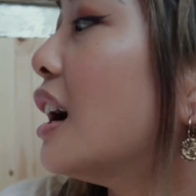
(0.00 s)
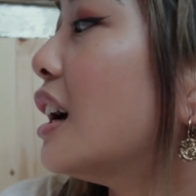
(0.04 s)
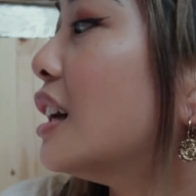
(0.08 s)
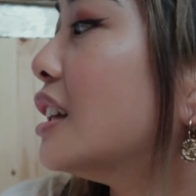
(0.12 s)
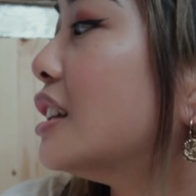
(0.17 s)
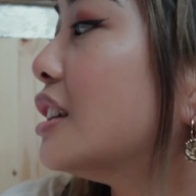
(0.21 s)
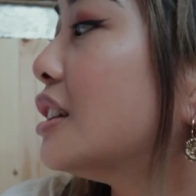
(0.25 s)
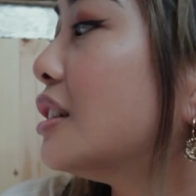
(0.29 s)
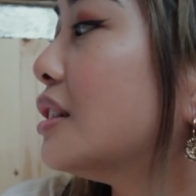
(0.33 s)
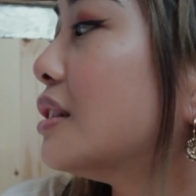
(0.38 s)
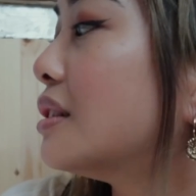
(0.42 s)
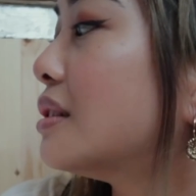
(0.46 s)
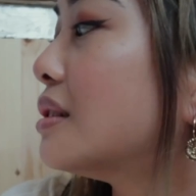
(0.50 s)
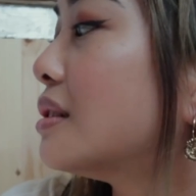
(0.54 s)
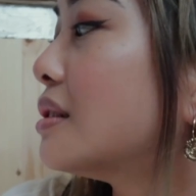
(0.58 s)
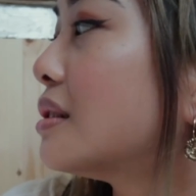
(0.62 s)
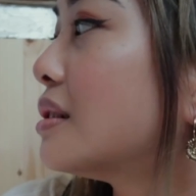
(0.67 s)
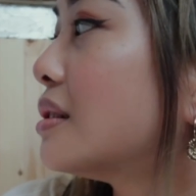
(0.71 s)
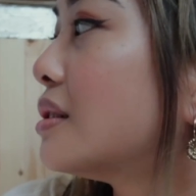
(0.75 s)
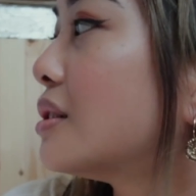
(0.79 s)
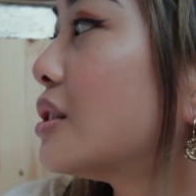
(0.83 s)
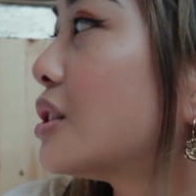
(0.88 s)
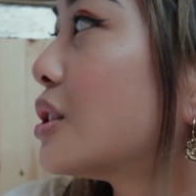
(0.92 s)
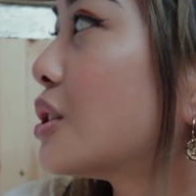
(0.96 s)
And
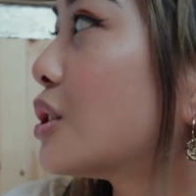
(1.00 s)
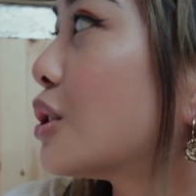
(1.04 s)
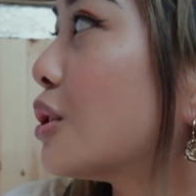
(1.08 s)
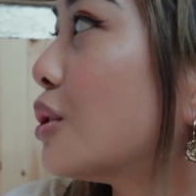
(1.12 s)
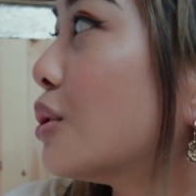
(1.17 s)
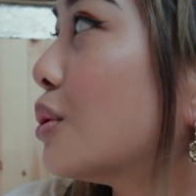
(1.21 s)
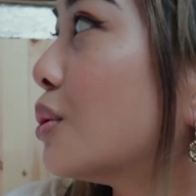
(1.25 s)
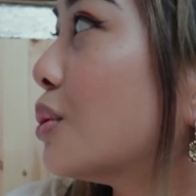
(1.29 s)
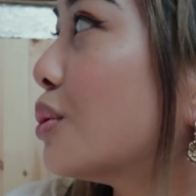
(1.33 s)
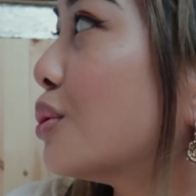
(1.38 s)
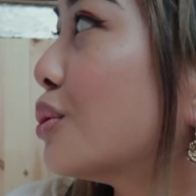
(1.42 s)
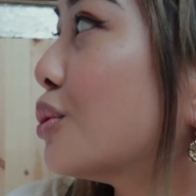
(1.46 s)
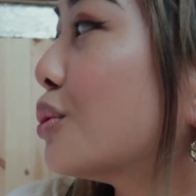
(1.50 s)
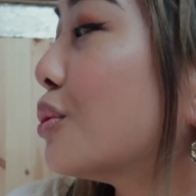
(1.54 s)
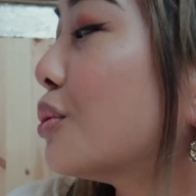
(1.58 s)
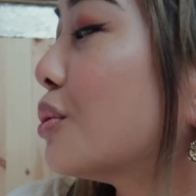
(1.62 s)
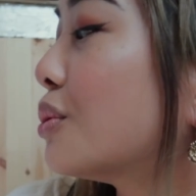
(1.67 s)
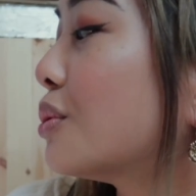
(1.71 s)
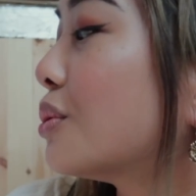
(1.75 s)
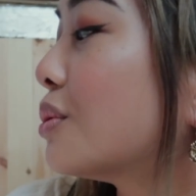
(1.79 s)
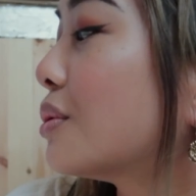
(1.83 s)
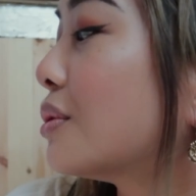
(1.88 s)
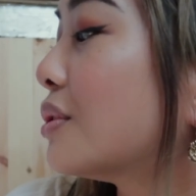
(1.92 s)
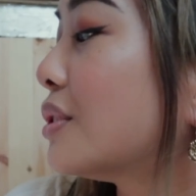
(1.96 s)

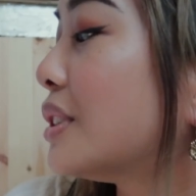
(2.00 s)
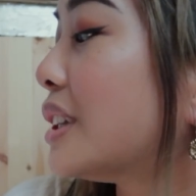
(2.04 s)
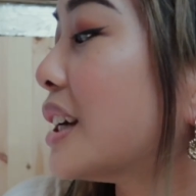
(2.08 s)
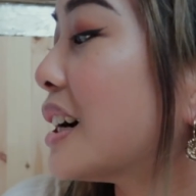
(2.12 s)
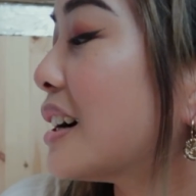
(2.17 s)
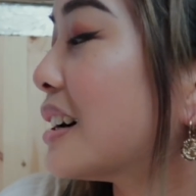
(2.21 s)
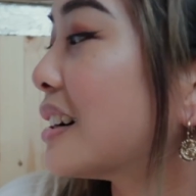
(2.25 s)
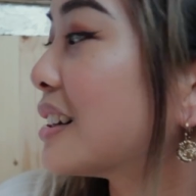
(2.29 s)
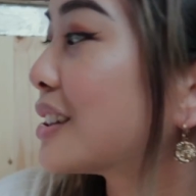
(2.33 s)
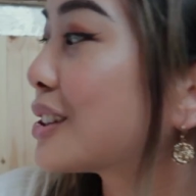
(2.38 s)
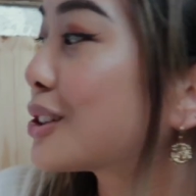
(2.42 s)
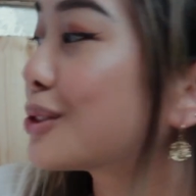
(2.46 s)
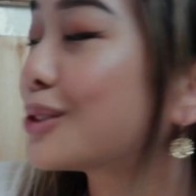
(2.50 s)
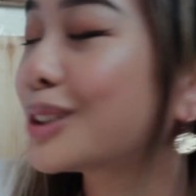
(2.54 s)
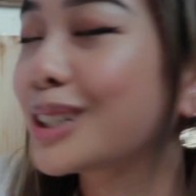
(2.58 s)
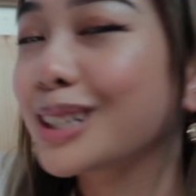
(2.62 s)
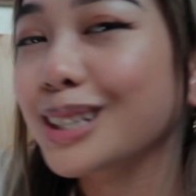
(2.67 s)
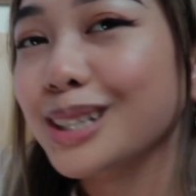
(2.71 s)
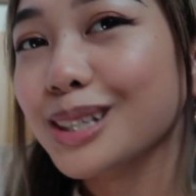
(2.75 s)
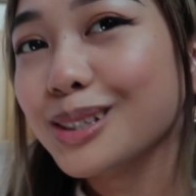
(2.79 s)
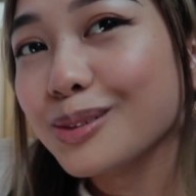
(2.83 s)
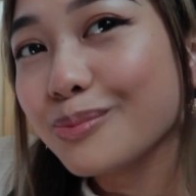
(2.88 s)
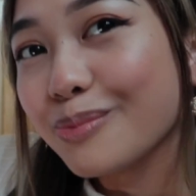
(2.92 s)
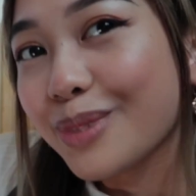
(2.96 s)
so yeah, so
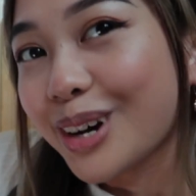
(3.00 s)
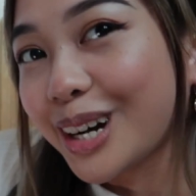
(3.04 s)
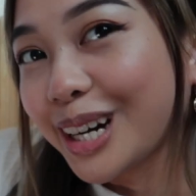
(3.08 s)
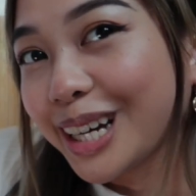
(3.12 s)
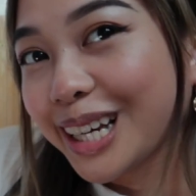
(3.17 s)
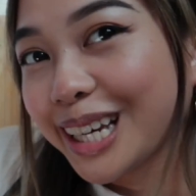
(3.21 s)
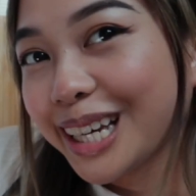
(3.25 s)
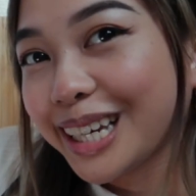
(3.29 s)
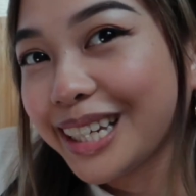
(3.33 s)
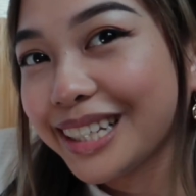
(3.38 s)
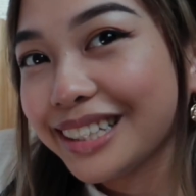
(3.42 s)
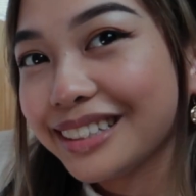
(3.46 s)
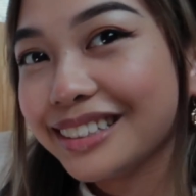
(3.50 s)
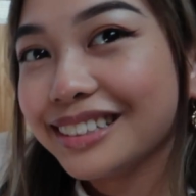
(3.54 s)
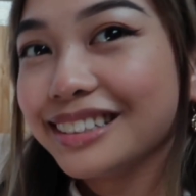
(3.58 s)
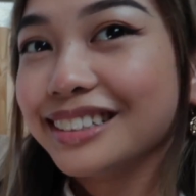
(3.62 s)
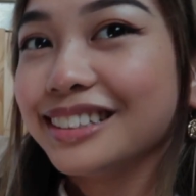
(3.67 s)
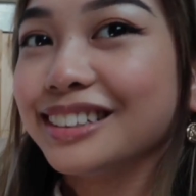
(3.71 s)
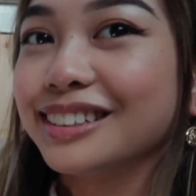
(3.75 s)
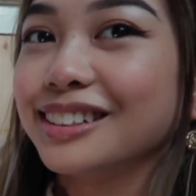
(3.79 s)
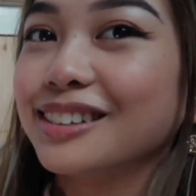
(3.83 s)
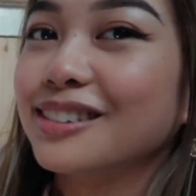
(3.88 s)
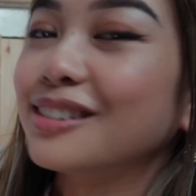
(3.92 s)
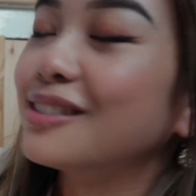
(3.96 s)
this is mine.
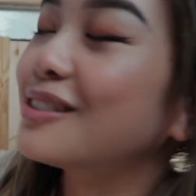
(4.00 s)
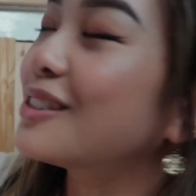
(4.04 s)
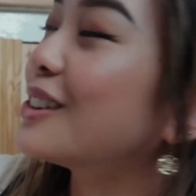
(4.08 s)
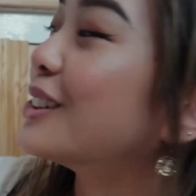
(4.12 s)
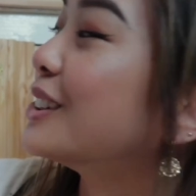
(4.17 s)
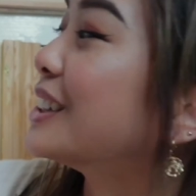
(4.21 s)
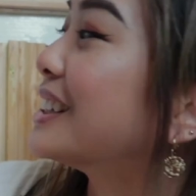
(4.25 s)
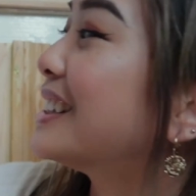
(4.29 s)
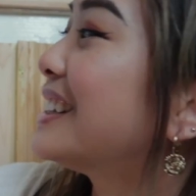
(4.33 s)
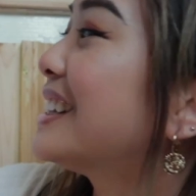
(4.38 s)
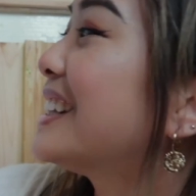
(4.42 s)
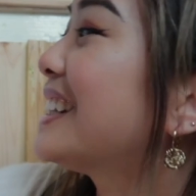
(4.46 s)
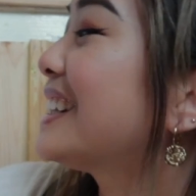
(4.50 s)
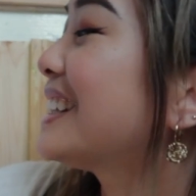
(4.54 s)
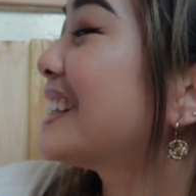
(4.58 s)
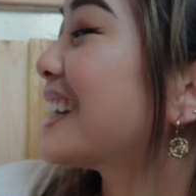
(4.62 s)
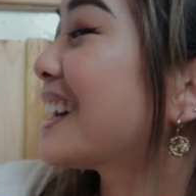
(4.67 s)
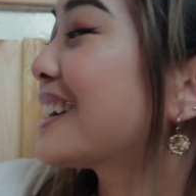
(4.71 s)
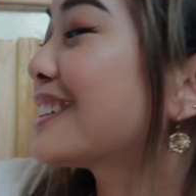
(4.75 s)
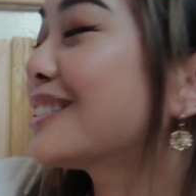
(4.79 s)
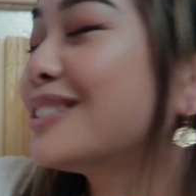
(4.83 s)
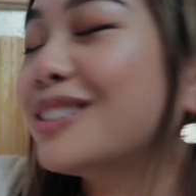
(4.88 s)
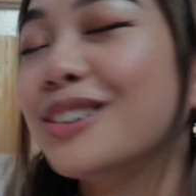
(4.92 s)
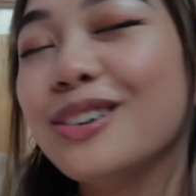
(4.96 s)
You know, on the ning
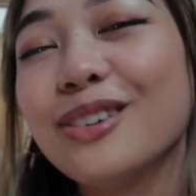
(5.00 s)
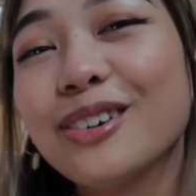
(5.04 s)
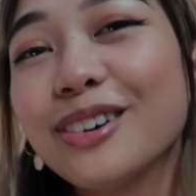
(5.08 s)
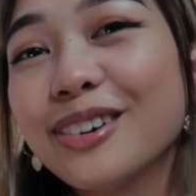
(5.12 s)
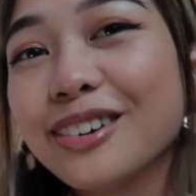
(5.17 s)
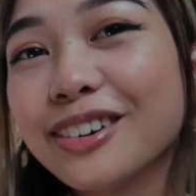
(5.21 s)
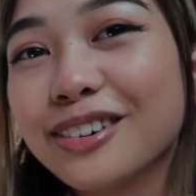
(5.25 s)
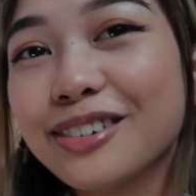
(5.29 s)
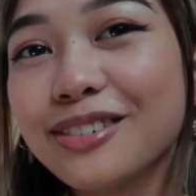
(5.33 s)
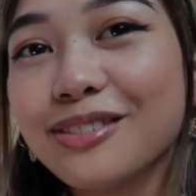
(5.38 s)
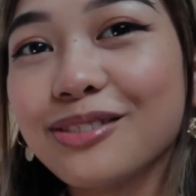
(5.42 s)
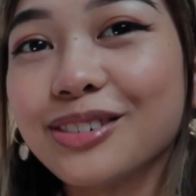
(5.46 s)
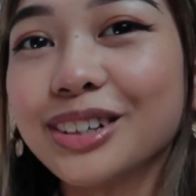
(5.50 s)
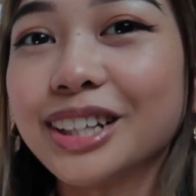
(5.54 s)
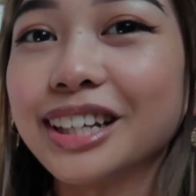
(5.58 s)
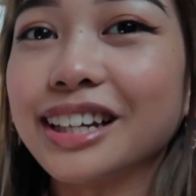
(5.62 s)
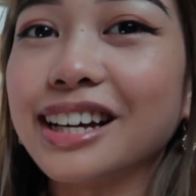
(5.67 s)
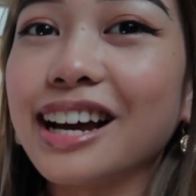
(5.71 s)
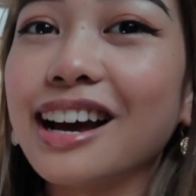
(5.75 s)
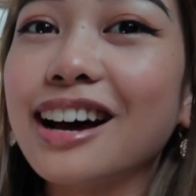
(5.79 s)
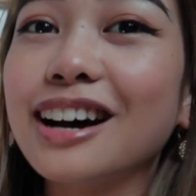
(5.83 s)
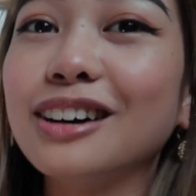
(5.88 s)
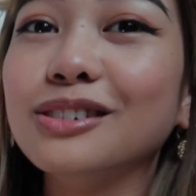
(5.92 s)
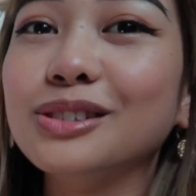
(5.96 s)
nang nong, but the
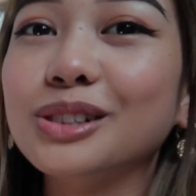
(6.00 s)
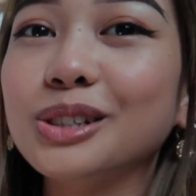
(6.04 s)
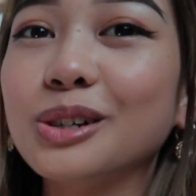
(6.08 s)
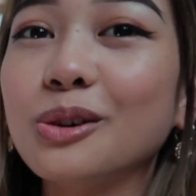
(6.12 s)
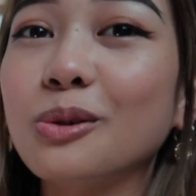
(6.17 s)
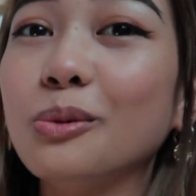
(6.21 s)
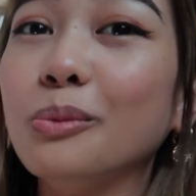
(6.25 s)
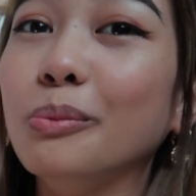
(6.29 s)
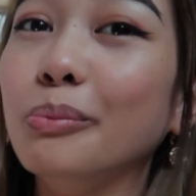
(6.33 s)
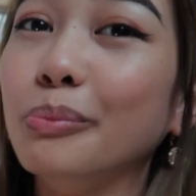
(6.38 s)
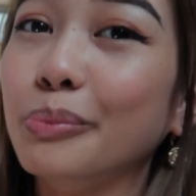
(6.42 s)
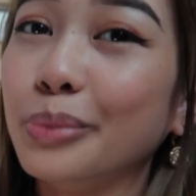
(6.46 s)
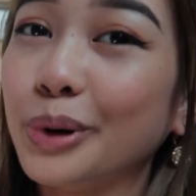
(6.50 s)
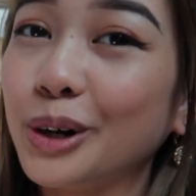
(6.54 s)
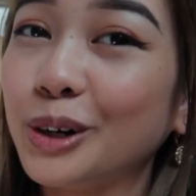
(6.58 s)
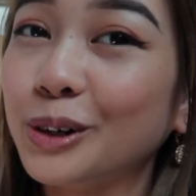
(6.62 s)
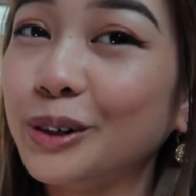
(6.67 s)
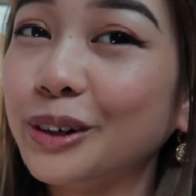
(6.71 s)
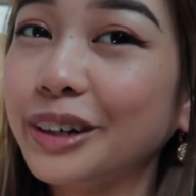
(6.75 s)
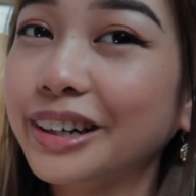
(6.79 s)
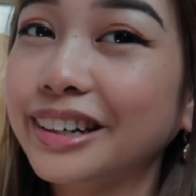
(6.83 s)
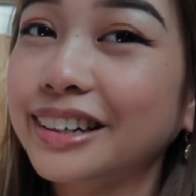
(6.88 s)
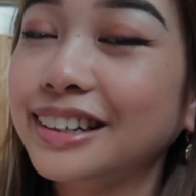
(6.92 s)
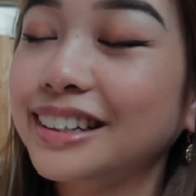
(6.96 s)
cows go
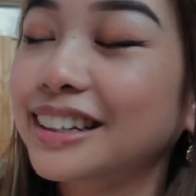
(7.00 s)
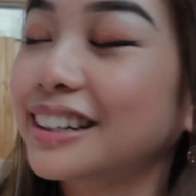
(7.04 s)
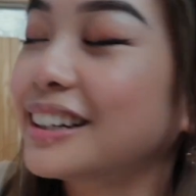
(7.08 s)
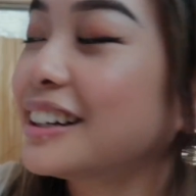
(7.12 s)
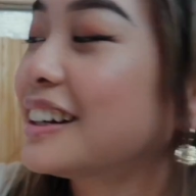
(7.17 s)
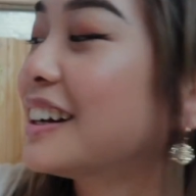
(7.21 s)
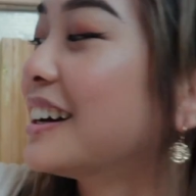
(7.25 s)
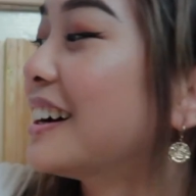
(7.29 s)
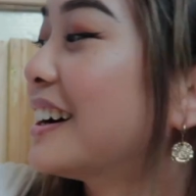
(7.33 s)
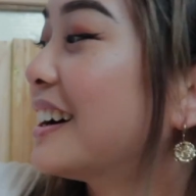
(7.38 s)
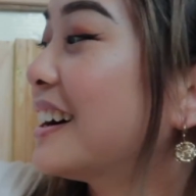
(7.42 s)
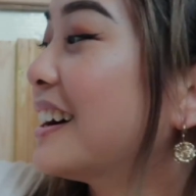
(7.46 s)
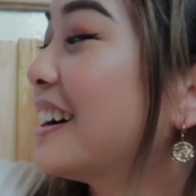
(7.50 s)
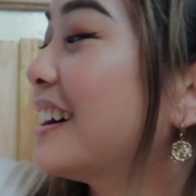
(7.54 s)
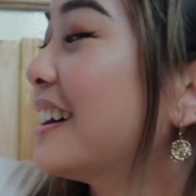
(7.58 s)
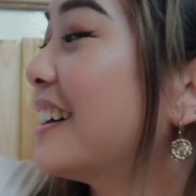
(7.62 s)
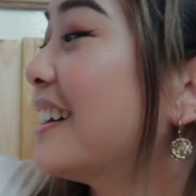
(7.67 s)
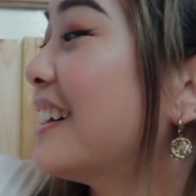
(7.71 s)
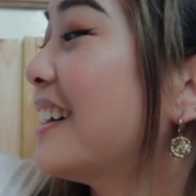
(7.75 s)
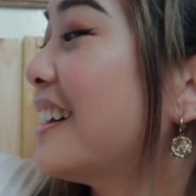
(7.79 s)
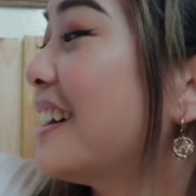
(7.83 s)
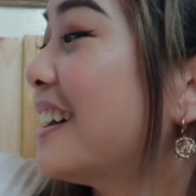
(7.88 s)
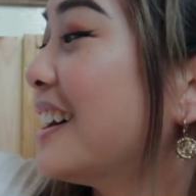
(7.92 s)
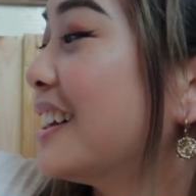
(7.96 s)
bong.
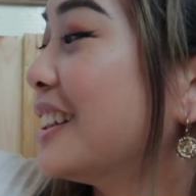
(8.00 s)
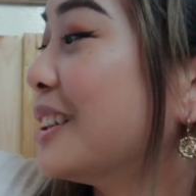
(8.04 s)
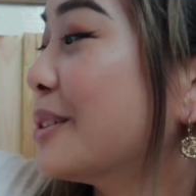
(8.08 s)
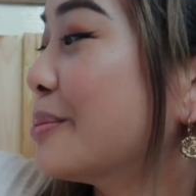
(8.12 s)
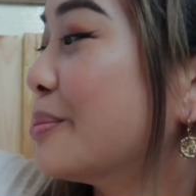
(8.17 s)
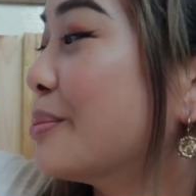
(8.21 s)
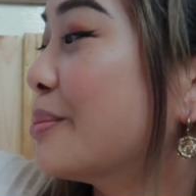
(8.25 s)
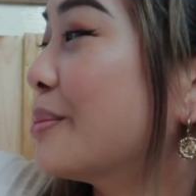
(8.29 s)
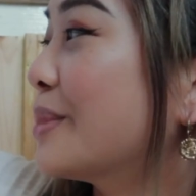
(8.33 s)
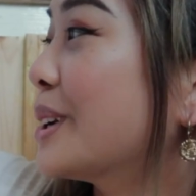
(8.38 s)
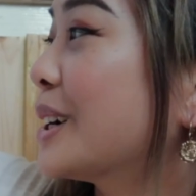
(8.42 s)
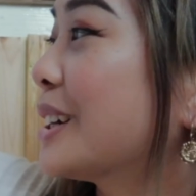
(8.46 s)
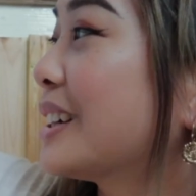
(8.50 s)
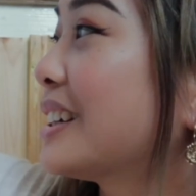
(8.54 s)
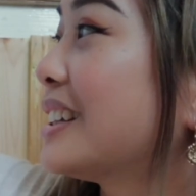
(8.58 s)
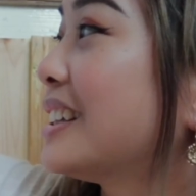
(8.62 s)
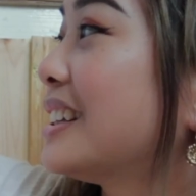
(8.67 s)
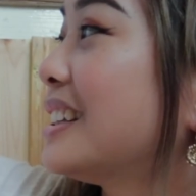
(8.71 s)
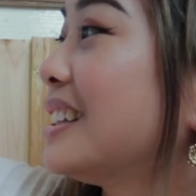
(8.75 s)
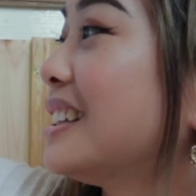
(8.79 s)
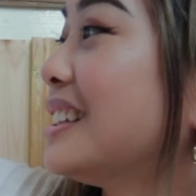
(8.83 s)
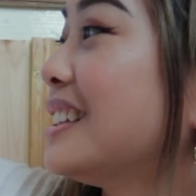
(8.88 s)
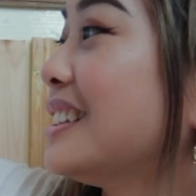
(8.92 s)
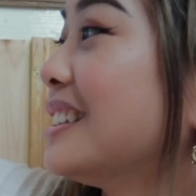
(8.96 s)
And the
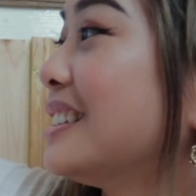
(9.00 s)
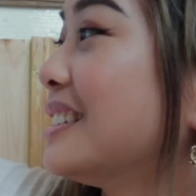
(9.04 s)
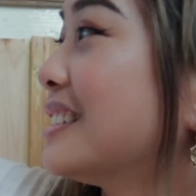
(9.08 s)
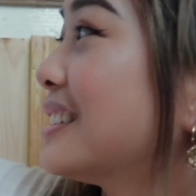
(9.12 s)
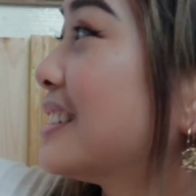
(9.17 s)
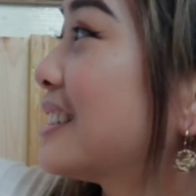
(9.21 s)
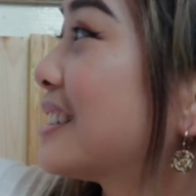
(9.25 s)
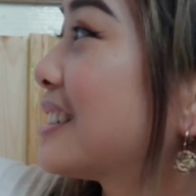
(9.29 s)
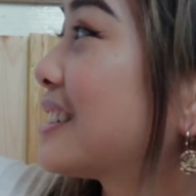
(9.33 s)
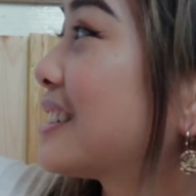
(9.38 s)
monkeys